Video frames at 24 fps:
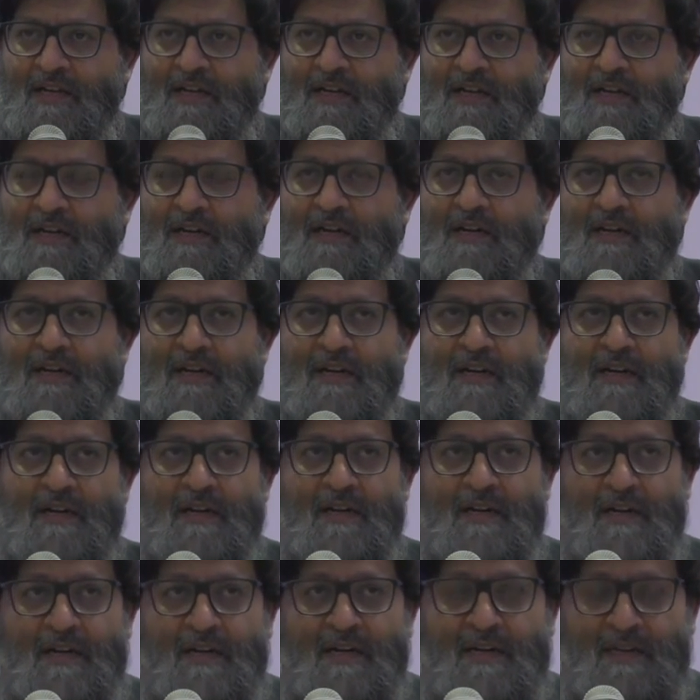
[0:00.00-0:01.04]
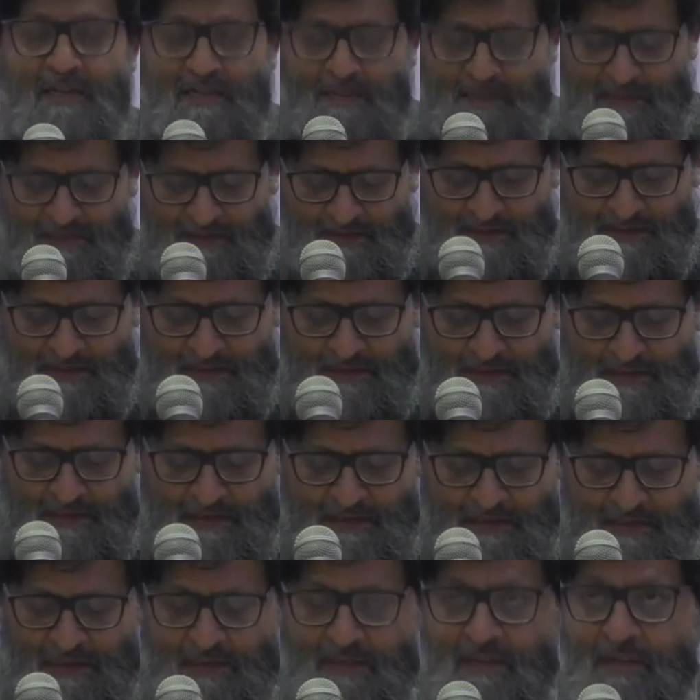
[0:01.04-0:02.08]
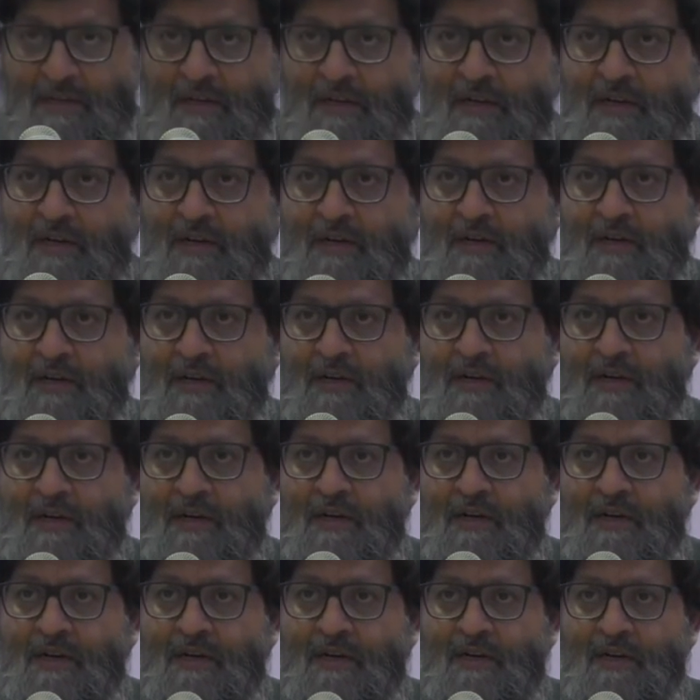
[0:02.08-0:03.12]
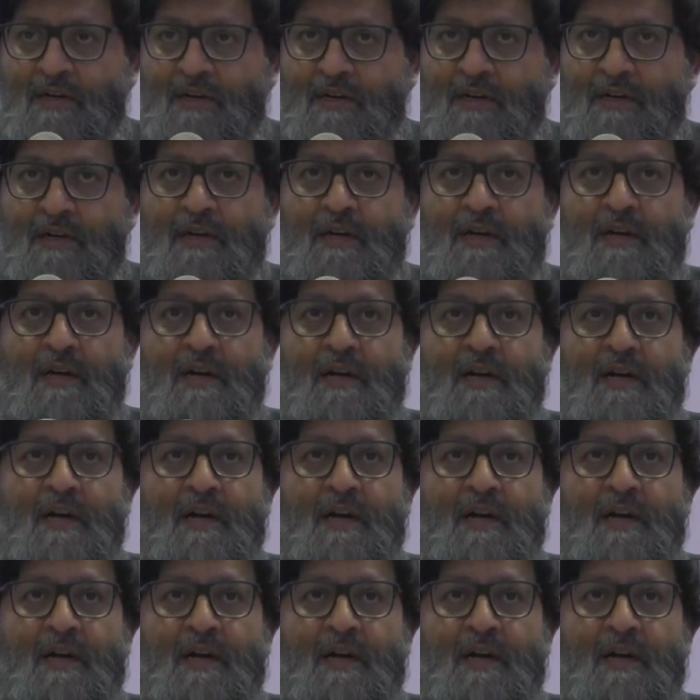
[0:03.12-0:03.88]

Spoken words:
issue, but it's already related to this